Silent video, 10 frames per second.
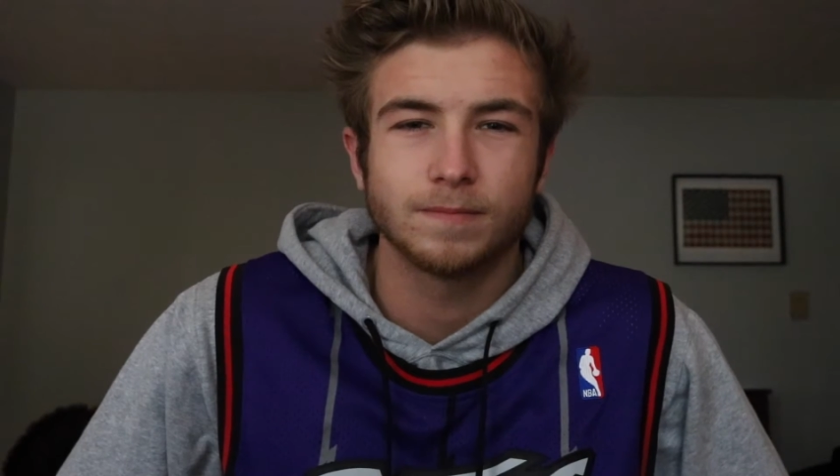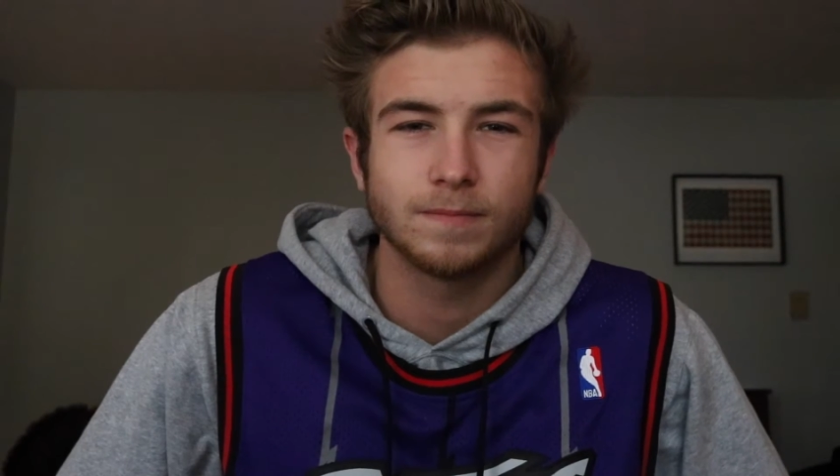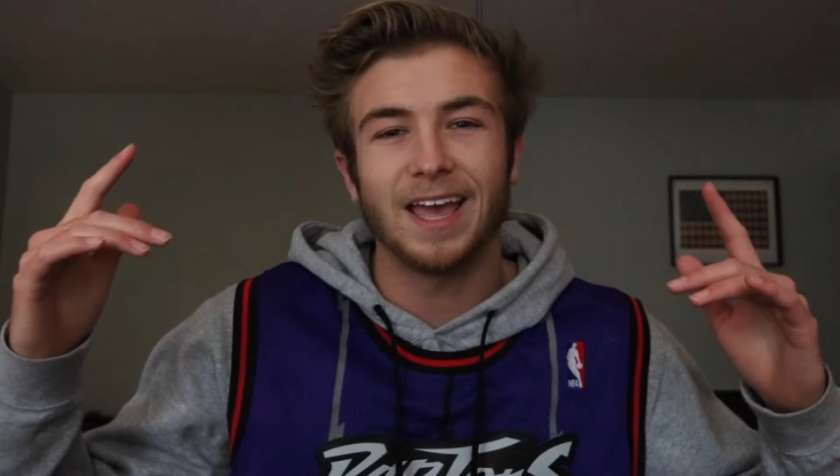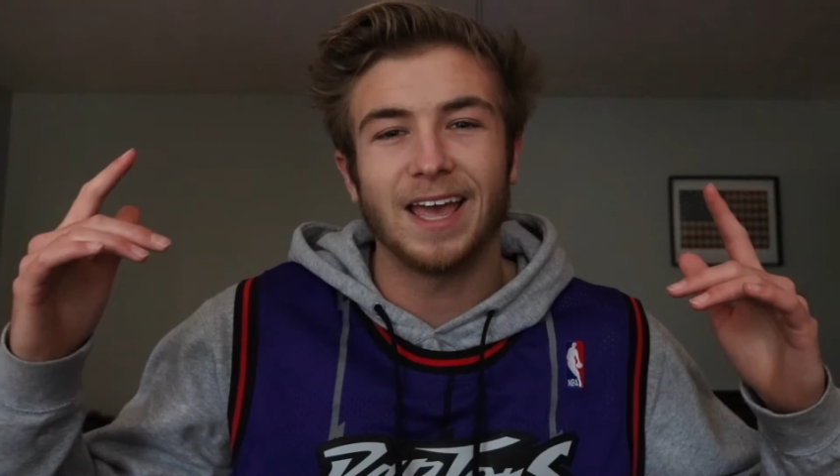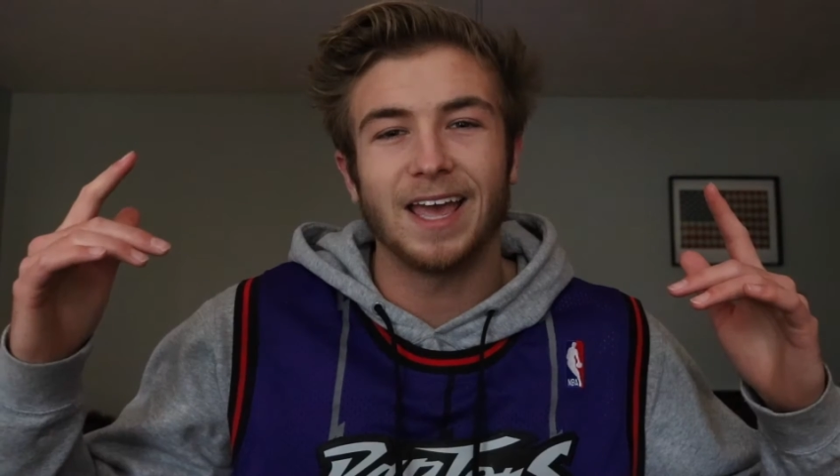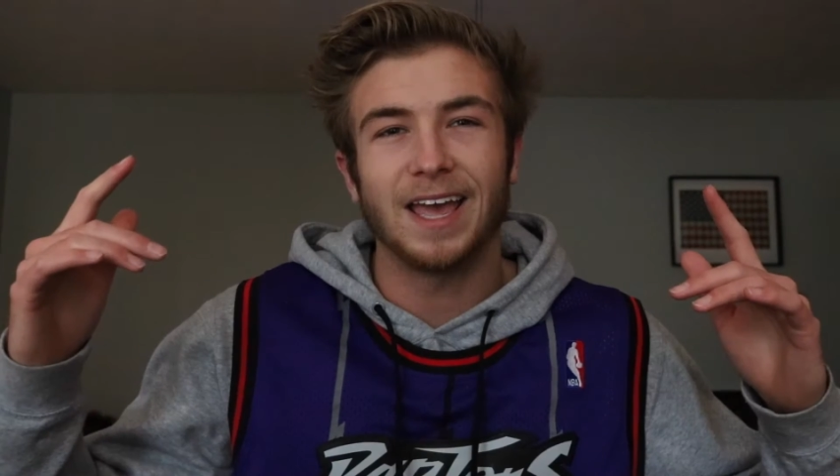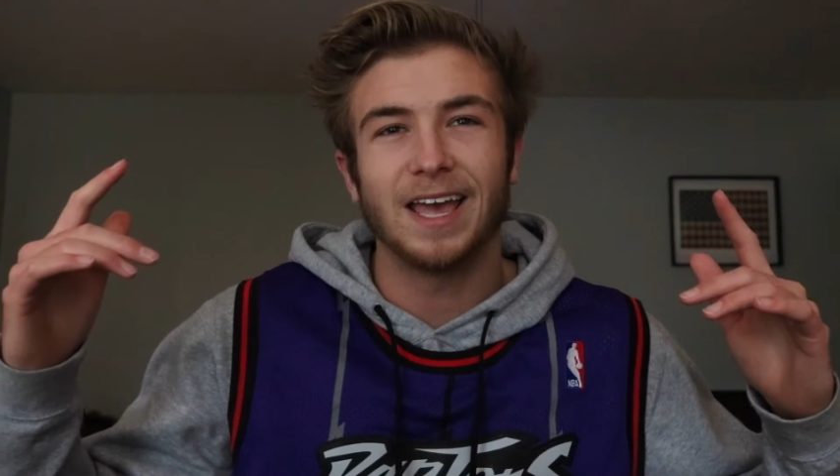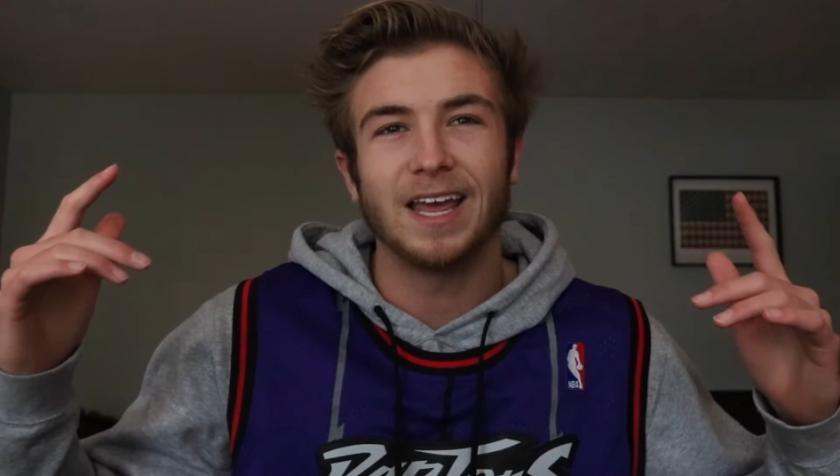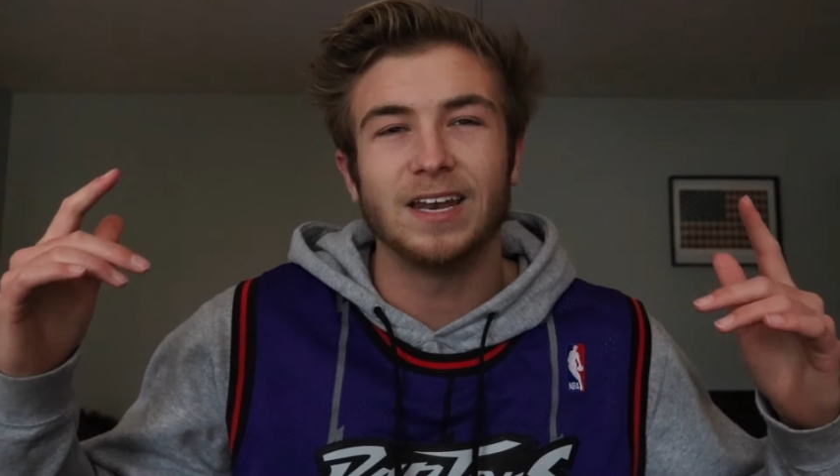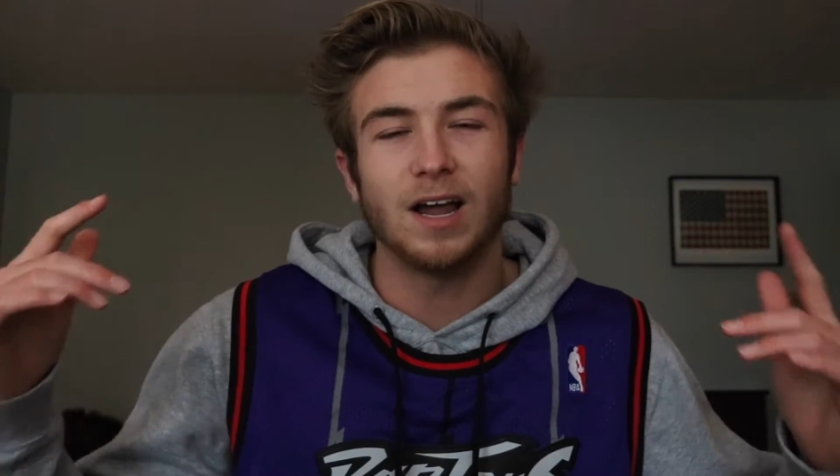
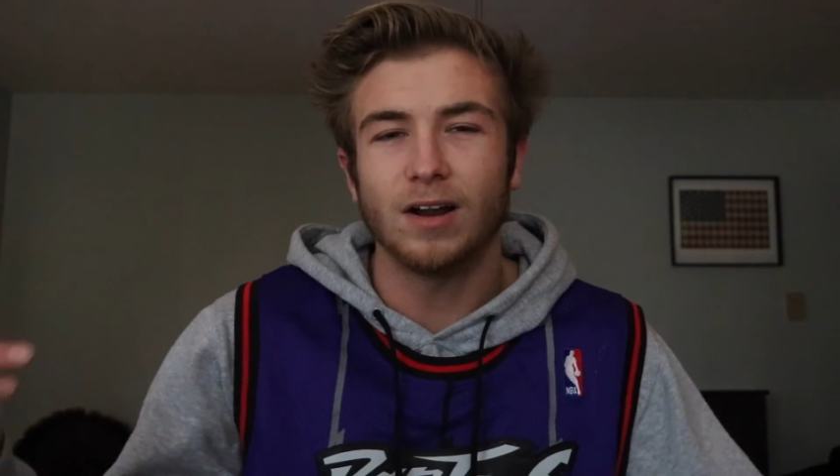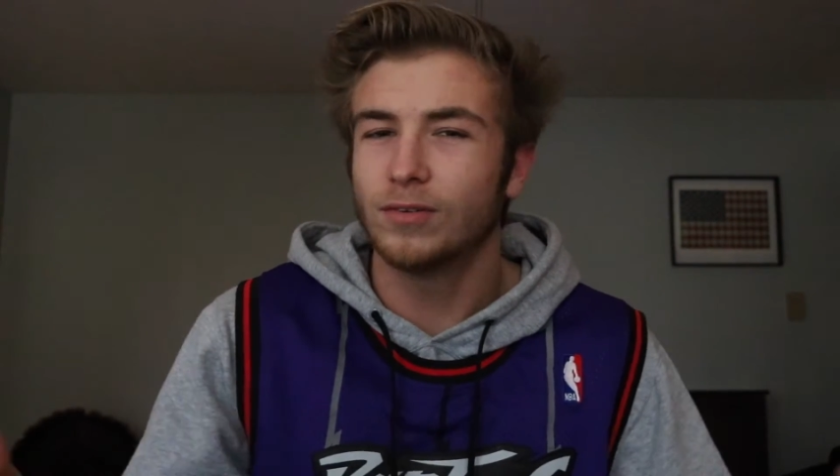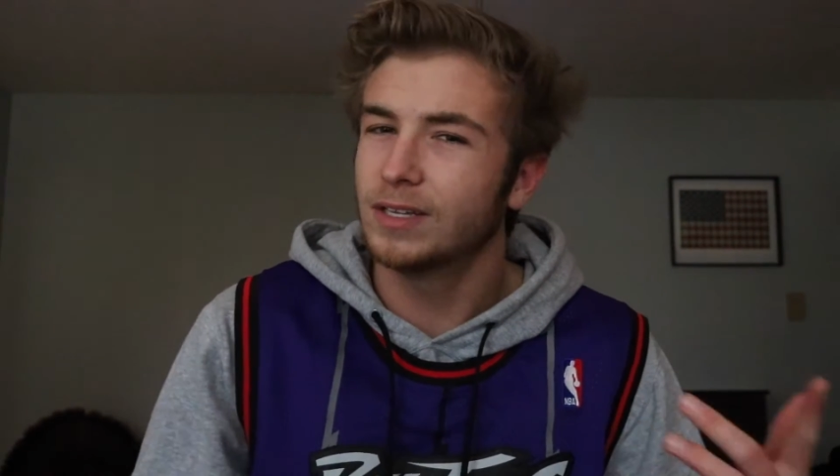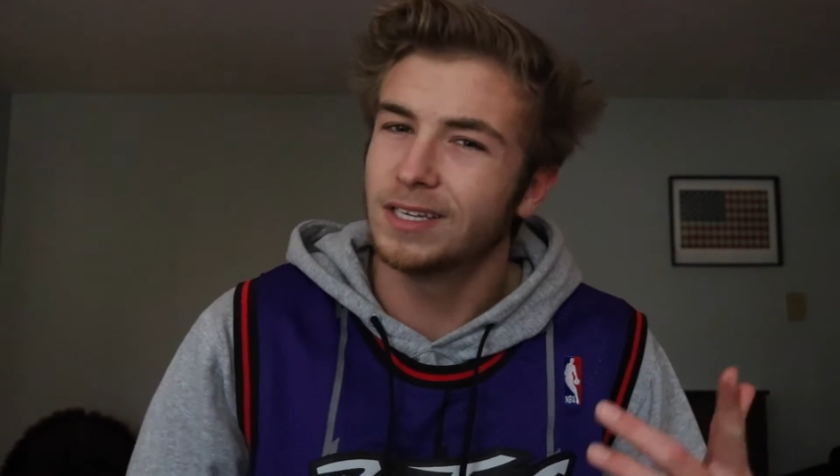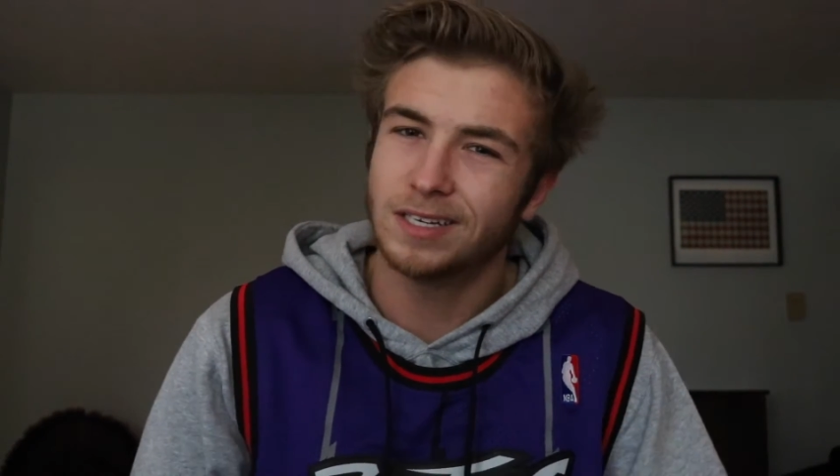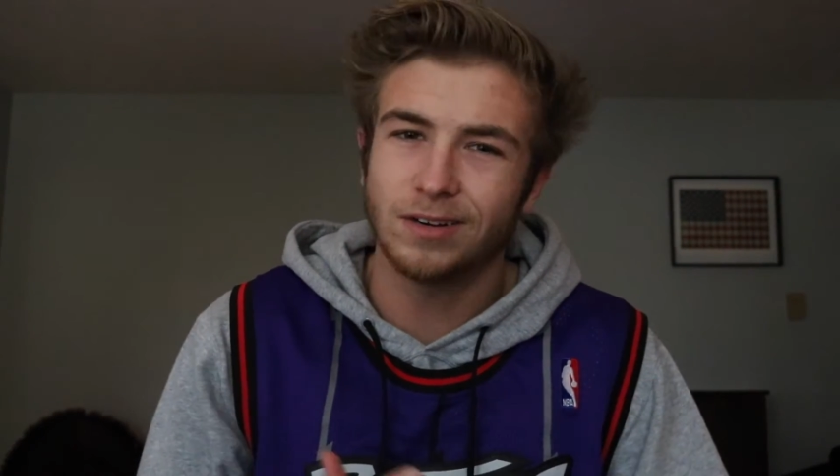And not really